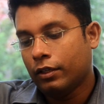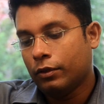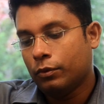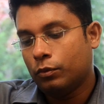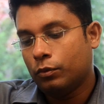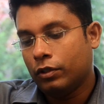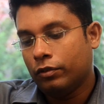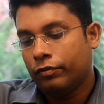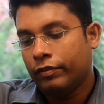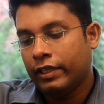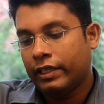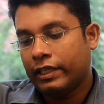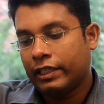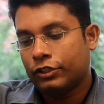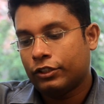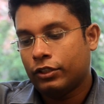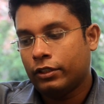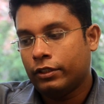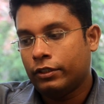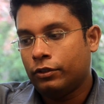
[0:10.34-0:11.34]
what we are
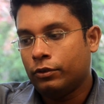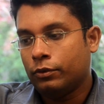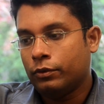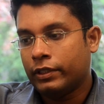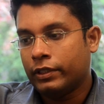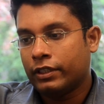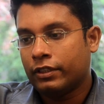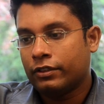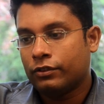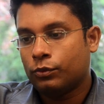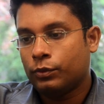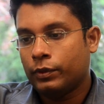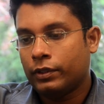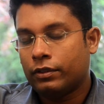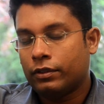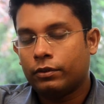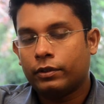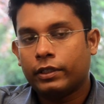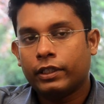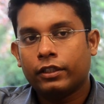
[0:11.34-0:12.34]
actually doing is
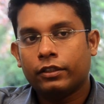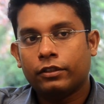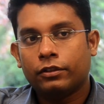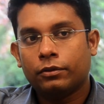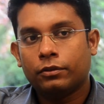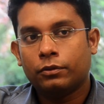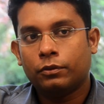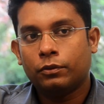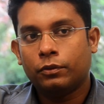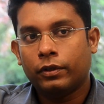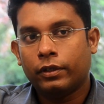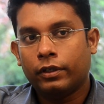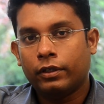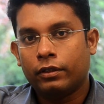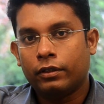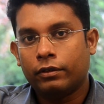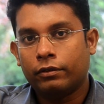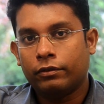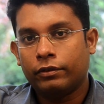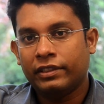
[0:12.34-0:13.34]
we're trying to
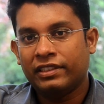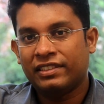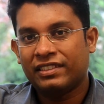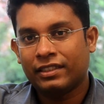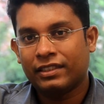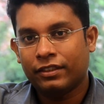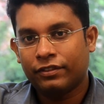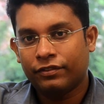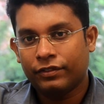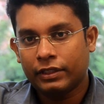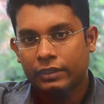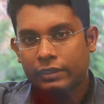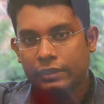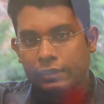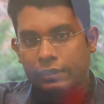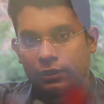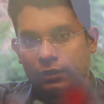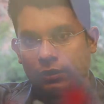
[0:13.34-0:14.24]
resurface